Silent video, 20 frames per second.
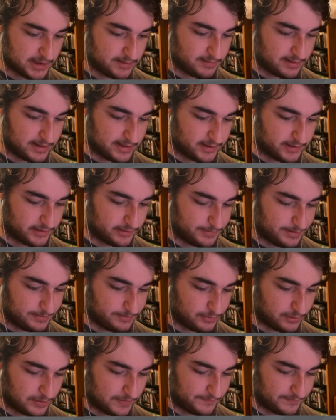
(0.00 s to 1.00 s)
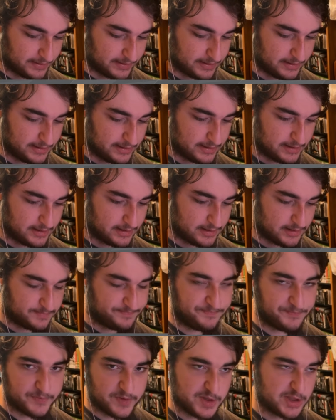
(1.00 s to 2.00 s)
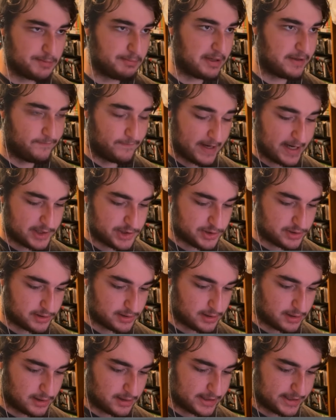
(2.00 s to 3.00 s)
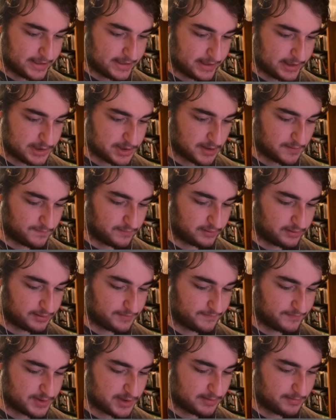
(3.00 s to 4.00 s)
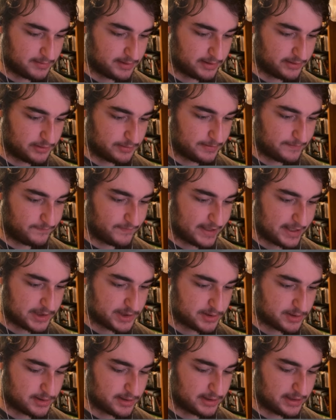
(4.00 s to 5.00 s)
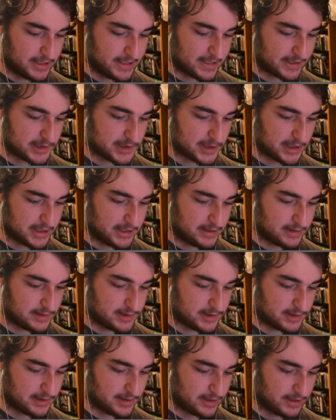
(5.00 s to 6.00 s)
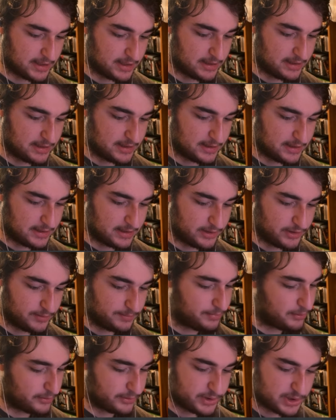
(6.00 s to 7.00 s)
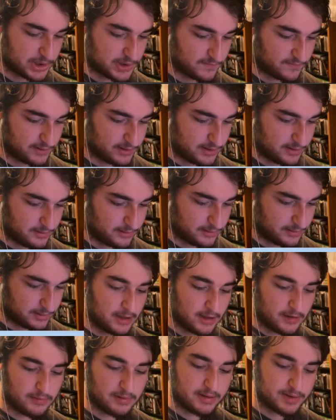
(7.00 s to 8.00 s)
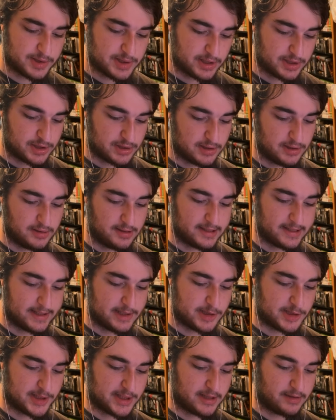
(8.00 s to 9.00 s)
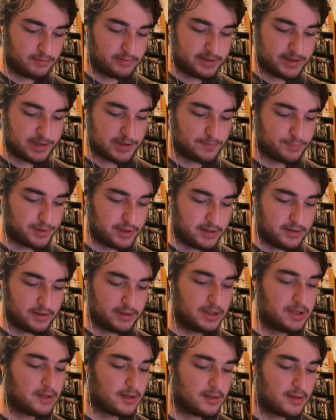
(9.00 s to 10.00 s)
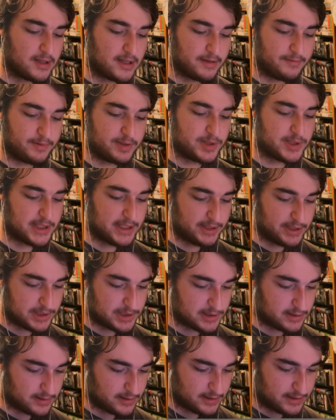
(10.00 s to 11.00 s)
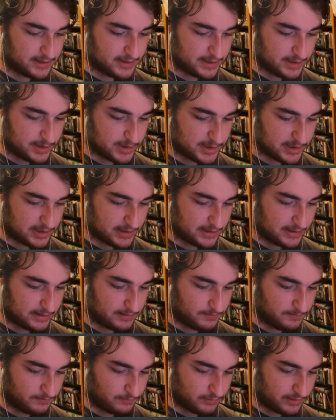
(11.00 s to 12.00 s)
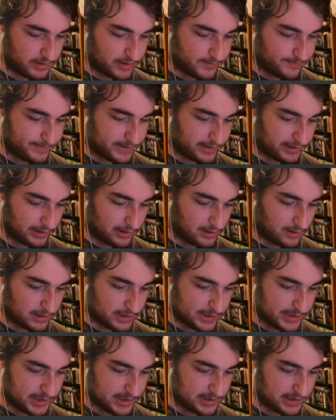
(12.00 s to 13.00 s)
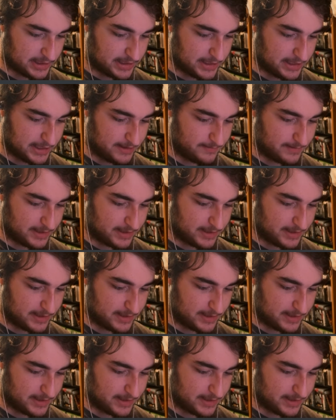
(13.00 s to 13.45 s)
We got a little bit more of a semi-faster car, I guess. So if you're looking for something a little bit faster than the X8, then the pulse is for you. Well, Sijin, you guys released a pretty good car. I would say this car is one of the better cars in the game.